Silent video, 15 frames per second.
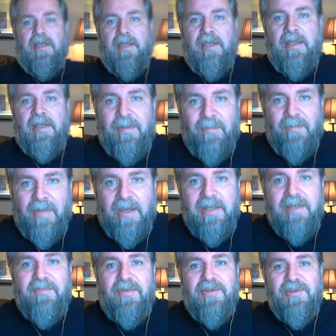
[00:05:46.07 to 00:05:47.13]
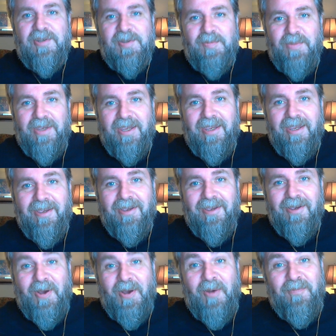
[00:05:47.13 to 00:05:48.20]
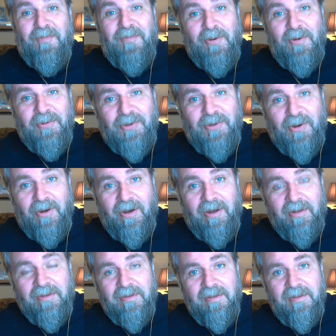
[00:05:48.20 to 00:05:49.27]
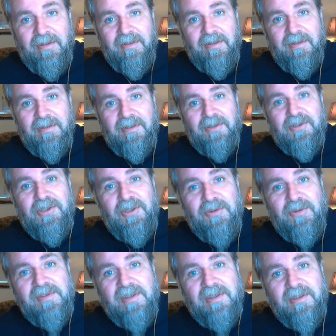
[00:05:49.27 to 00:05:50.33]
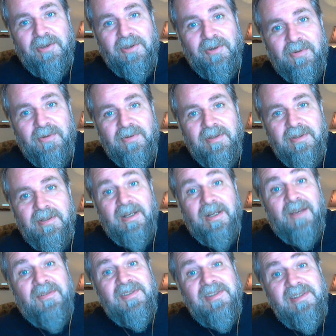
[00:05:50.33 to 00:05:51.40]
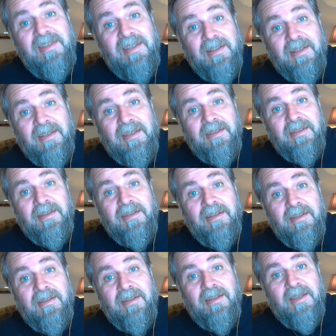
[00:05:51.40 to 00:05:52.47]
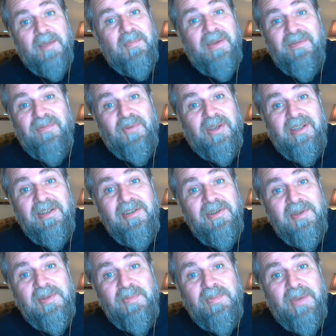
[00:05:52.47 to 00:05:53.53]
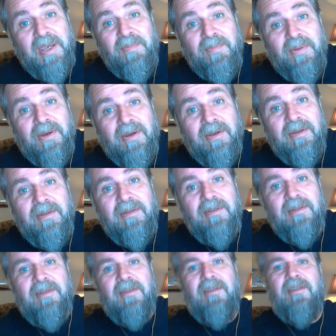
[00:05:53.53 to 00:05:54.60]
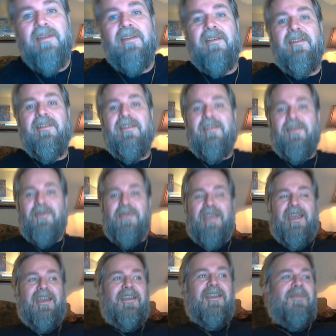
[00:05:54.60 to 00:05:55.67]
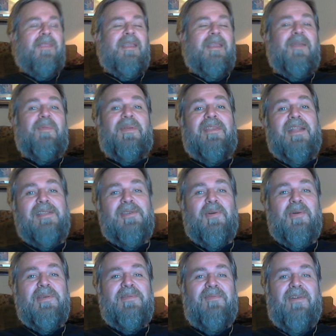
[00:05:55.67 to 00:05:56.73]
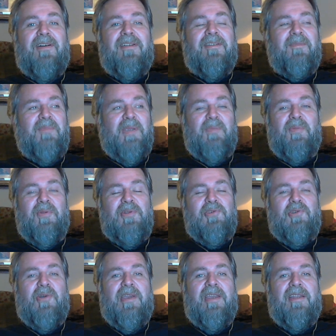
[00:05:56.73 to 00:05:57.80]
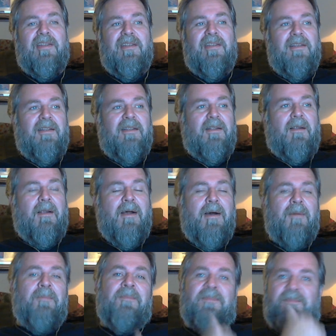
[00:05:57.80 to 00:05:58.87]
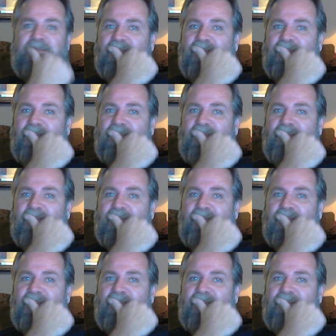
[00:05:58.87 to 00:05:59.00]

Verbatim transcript: And it might even just be a phone call accusing you of stealing my freaking newspaper. Okay, but that's always fun. People enjoy it. But